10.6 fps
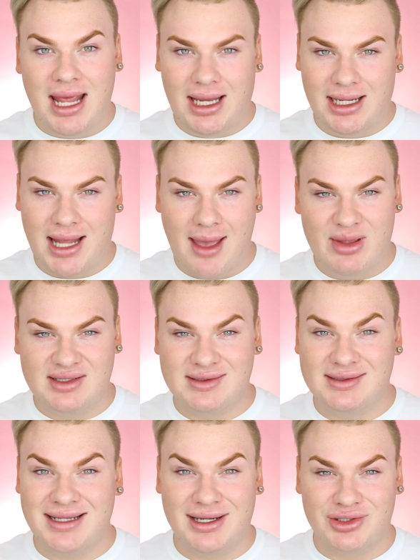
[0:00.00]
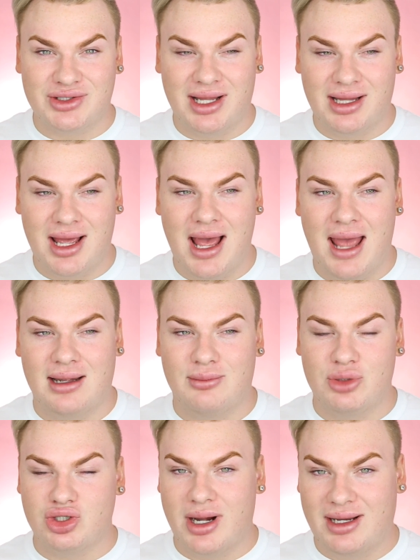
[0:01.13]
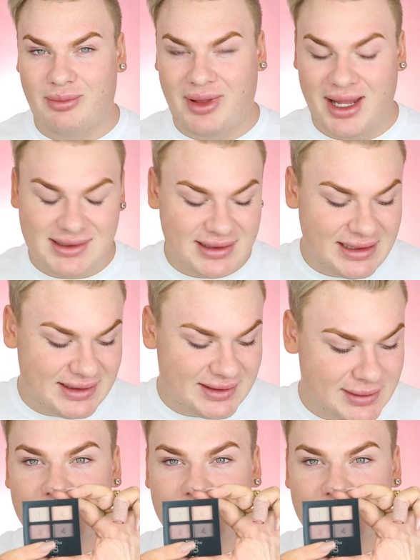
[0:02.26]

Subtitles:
in chemists in Australia and the majority of places.